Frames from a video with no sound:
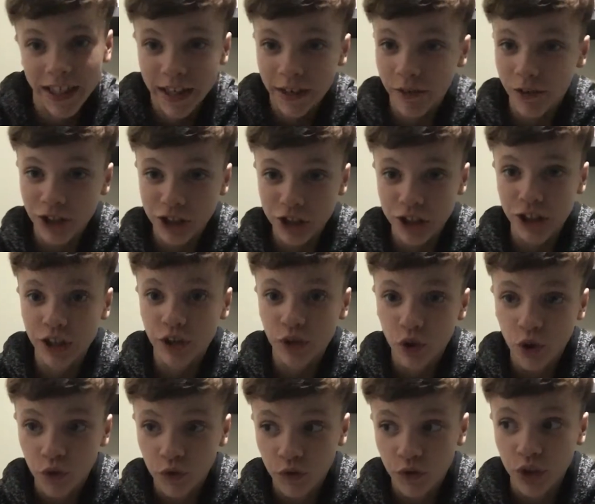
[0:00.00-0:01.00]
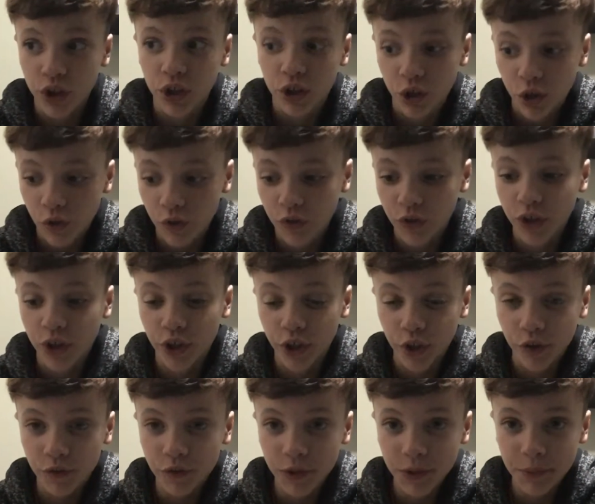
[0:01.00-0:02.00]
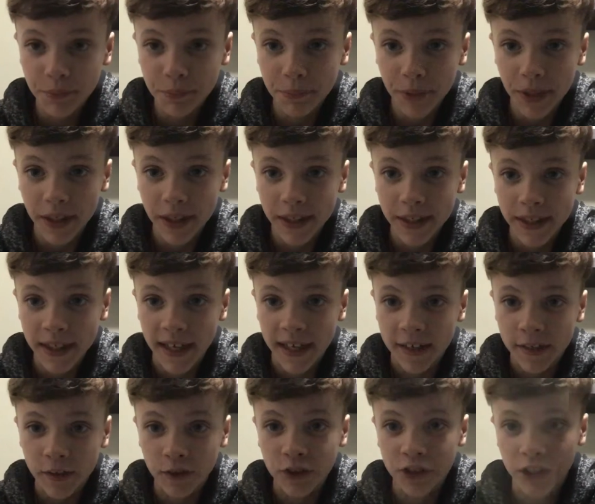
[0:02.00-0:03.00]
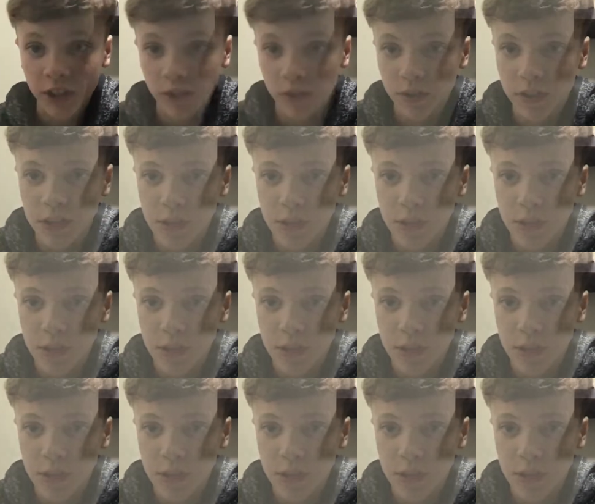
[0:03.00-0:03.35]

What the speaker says: I watched it over and over and over, but yeah, go check those